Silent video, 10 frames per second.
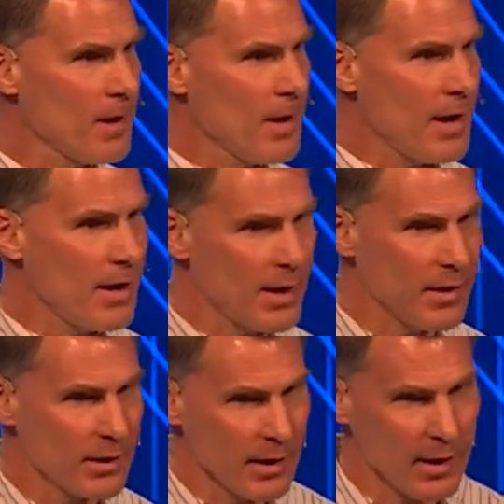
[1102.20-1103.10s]

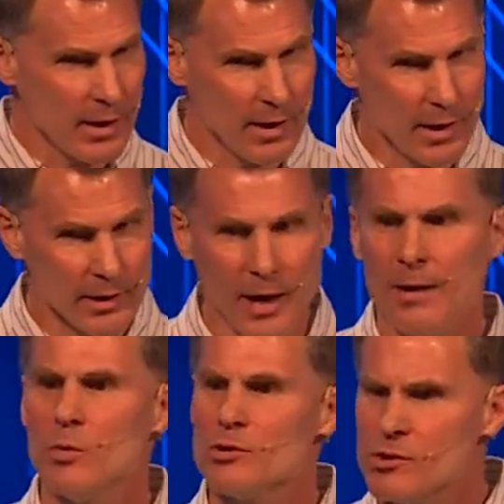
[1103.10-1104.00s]
and
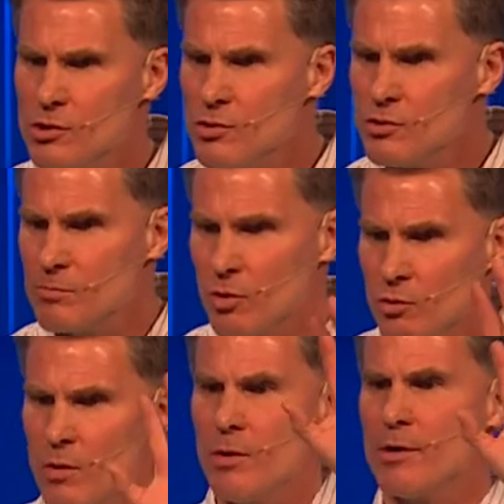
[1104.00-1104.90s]
God wants to use them to
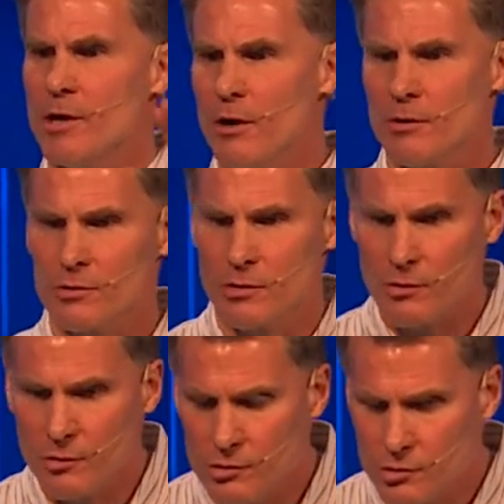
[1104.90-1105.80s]
grow our character,
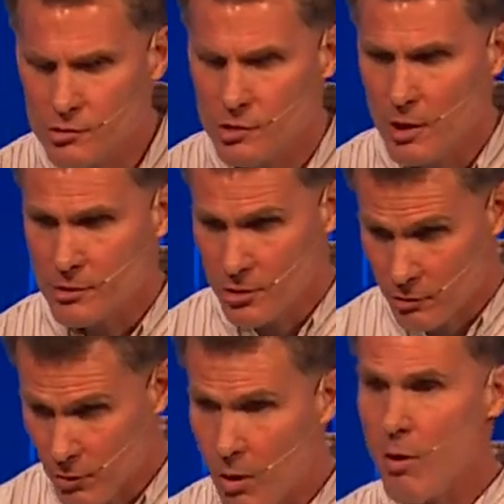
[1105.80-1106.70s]
to
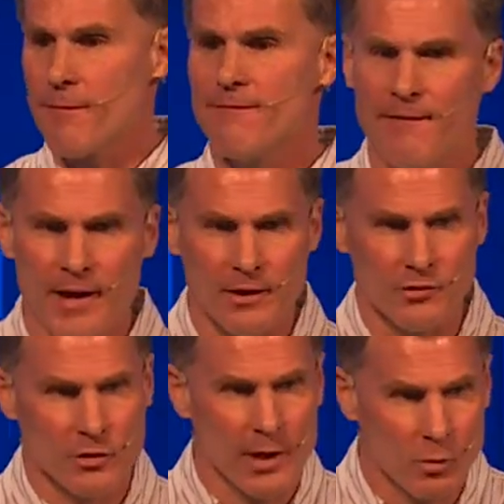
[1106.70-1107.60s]
grow our faith
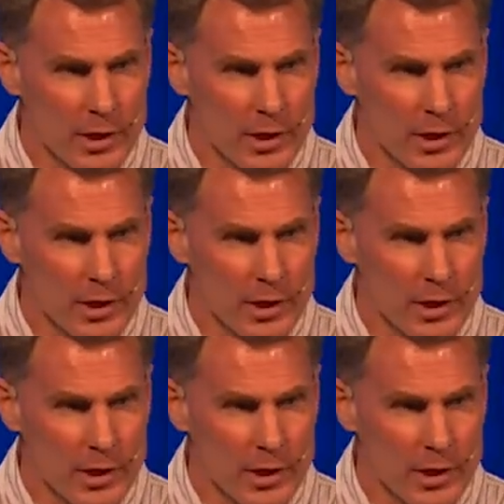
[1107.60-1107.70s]
so that we